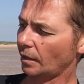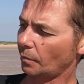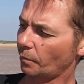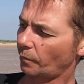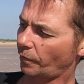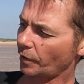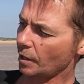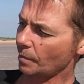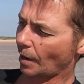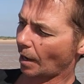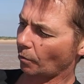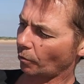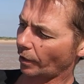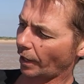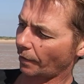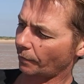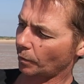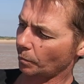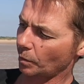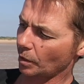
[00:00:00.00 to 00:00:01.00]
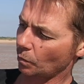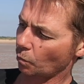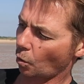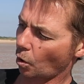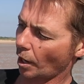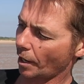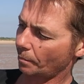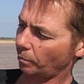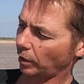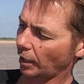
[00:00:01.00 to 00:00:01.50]
Female will have the big
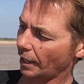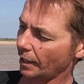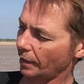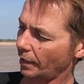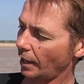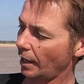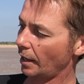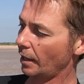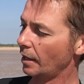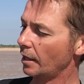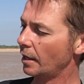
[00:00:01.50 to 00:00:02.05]
wide plate there.